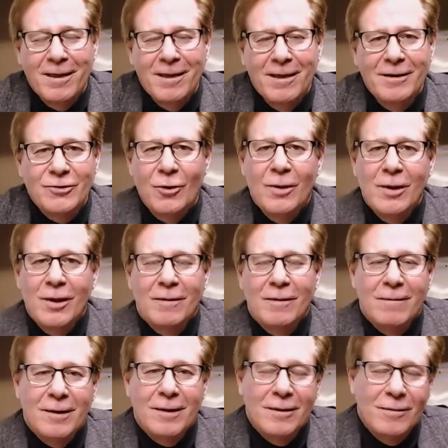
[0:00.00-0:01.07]
So
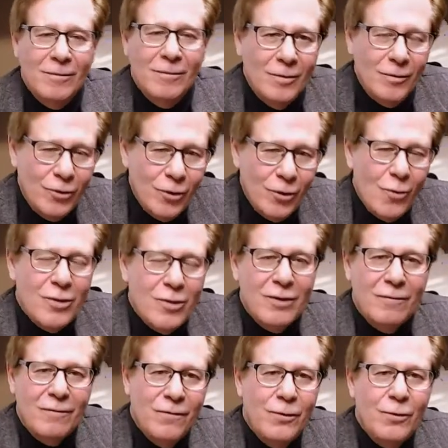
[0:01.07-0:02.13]
don't
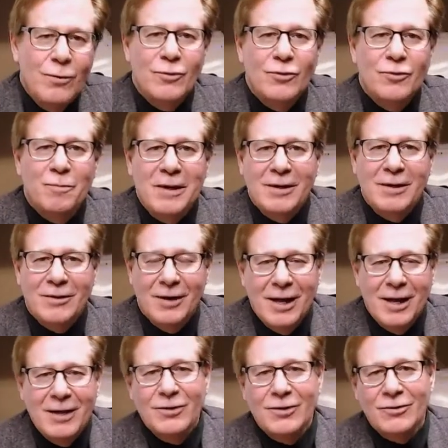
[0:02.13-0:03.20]
confuse being
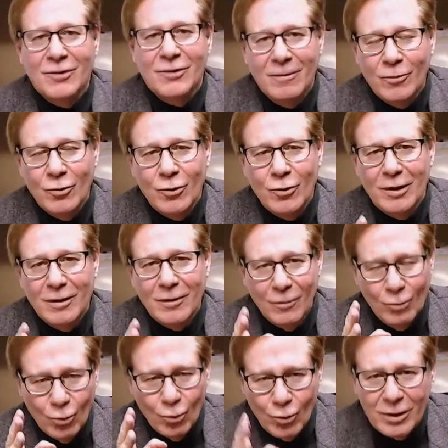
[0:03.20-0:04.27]
tenacious and
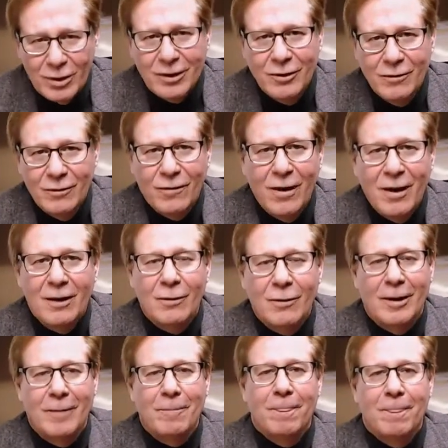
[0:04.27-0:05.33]
doing really good
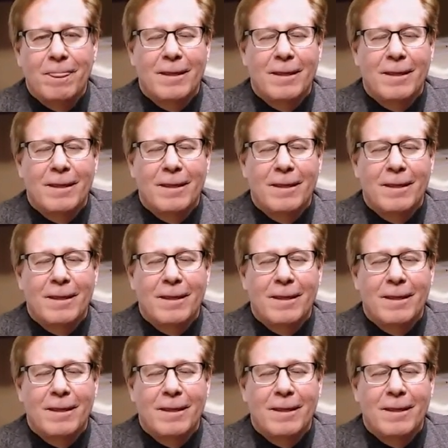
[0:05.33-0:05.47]
follow-up